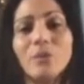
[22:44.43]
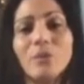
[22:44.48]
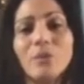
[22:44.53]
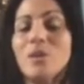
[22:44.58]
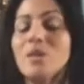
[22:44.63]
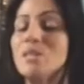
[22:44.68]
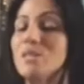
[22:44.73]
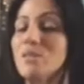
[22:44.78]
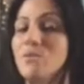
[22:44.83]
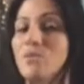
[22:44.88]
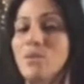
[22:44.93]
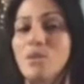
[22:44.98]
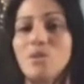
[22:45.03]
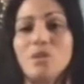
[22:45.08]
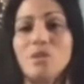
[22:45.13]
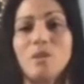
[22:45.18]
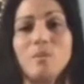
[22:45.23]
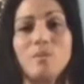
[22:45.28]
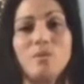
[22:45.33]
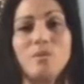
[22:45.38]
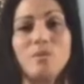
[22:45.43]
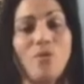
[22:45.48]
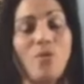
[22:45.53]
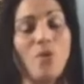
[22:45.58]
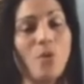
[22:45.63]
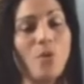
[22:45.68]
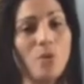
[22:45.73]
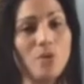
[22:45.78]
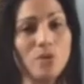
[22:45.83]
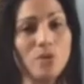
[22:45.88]
Reach the fingertips
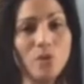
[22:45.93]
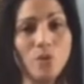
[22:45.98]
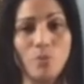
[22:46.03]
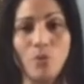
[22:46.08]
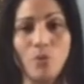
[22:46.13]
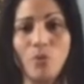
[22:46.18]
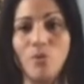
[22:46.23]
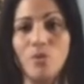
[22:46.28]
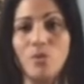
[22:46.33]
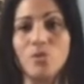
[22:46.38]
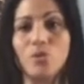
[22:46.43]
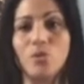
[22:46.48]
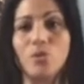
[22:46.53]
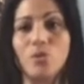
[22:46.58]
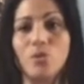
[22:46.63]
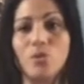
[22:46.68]
forward. So you're moving the shoulder